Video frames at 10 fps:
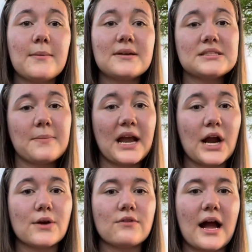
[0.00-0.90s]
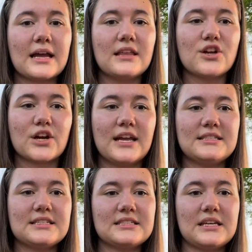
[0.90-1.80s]
as a parent rocking their kid
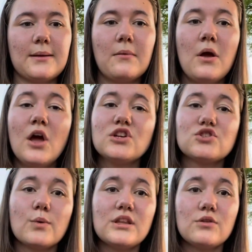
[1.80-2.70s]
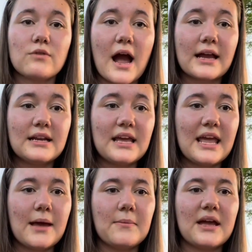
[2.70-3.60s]
to sleep. So when you rock in a
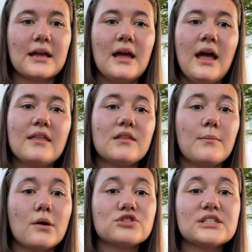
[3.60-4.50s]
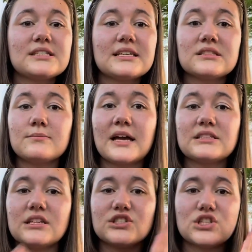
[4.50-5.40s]
hammock, the motion sends a
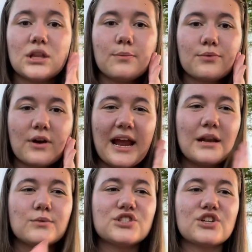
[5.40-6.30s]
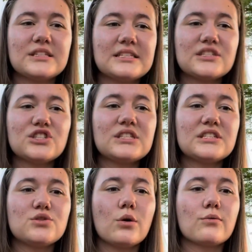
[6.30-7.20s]
message to the brain, which transitions it
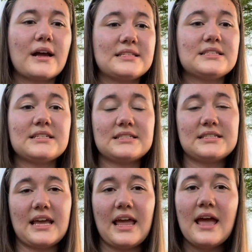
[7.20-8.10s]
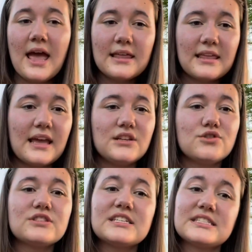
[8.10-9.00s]
to a resting state that
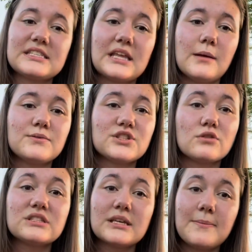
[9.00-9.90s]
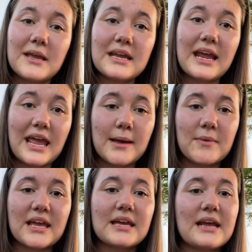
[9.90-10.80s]
induces sleep. So sleeping in a
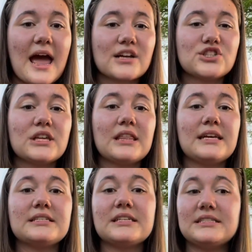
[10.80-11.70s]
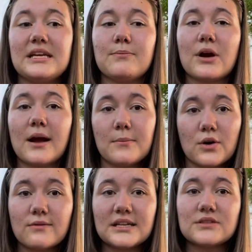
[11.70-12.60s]
hammock can actually lead to deeper and
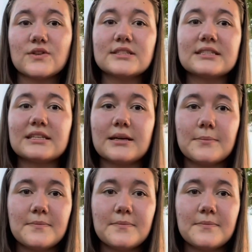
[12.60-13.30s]
more restful sleep.